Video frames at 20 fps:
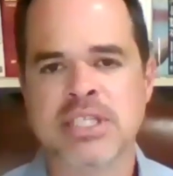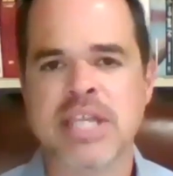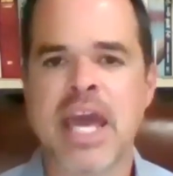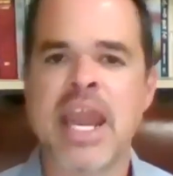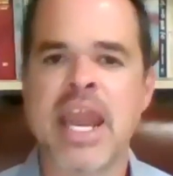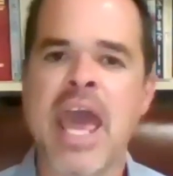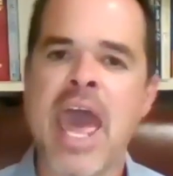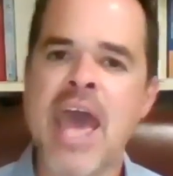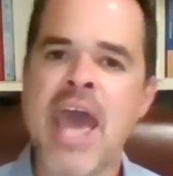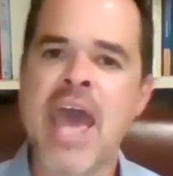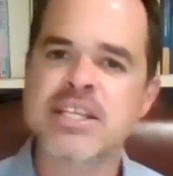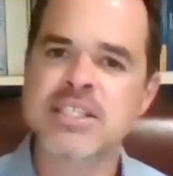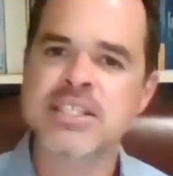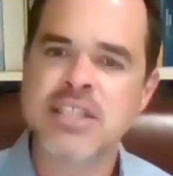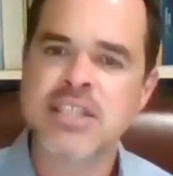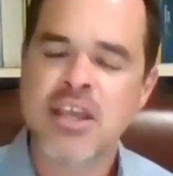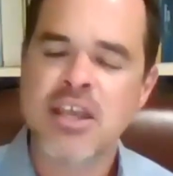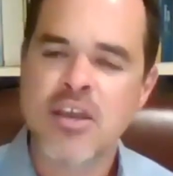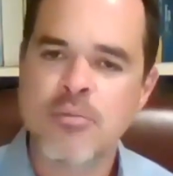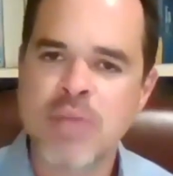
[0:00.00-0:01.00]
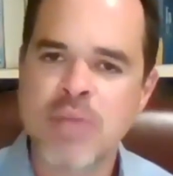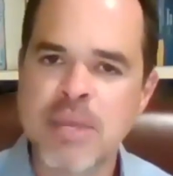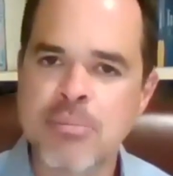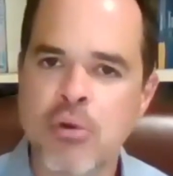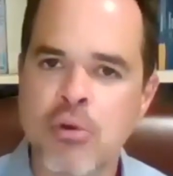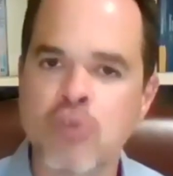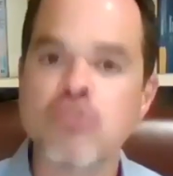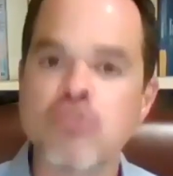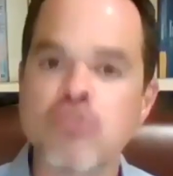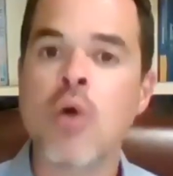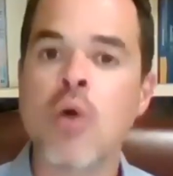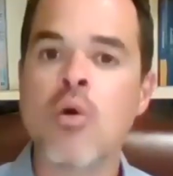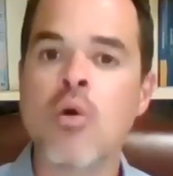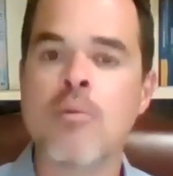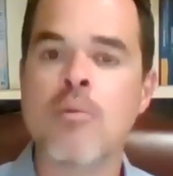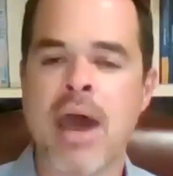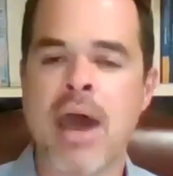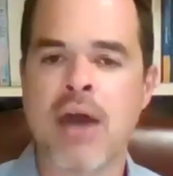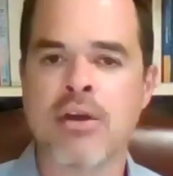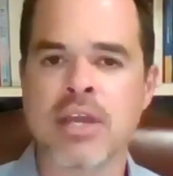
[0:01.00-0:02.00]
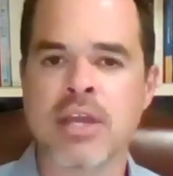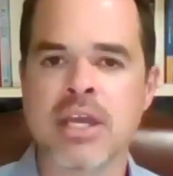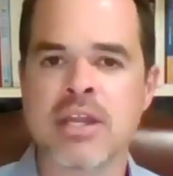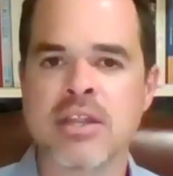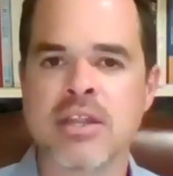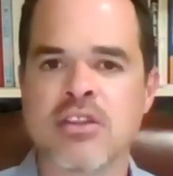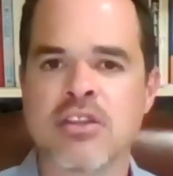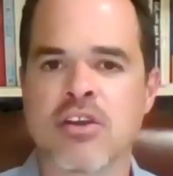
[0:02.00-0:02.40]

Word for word: That as people know about it,